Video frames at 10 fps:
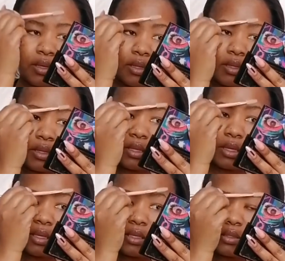And
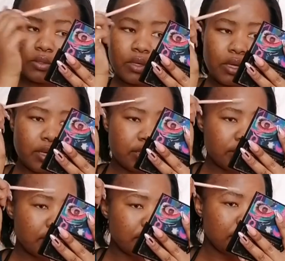then as you
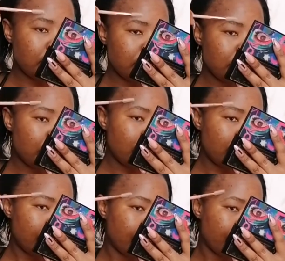guys can
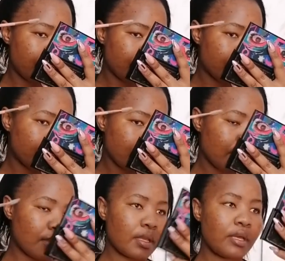see,
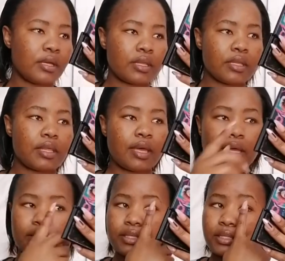
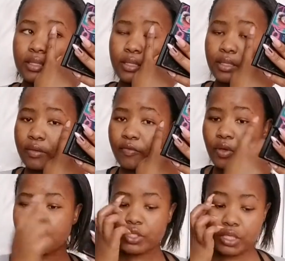that they've
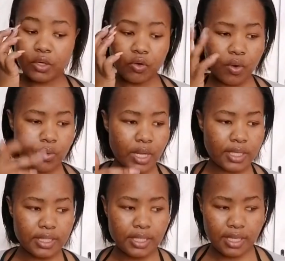actually grown
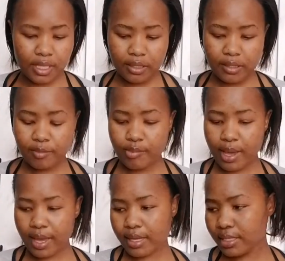underneath,
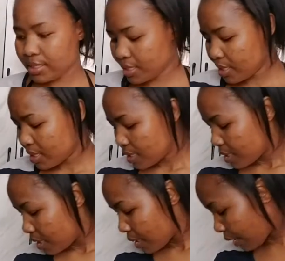but
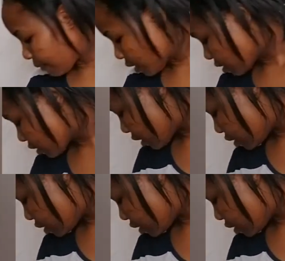I'm not